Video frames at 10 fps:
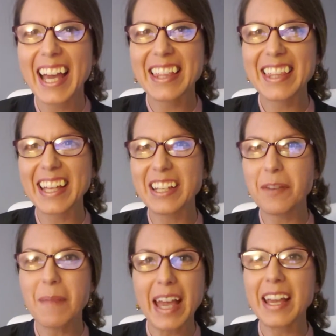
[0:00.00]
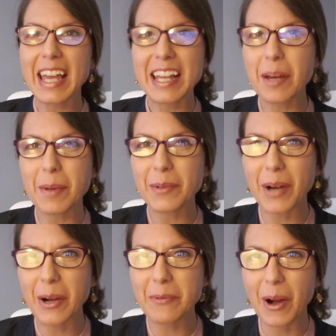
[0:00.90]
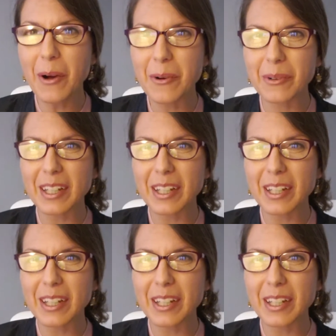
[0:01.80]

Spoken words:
then you may end up on the wrong road.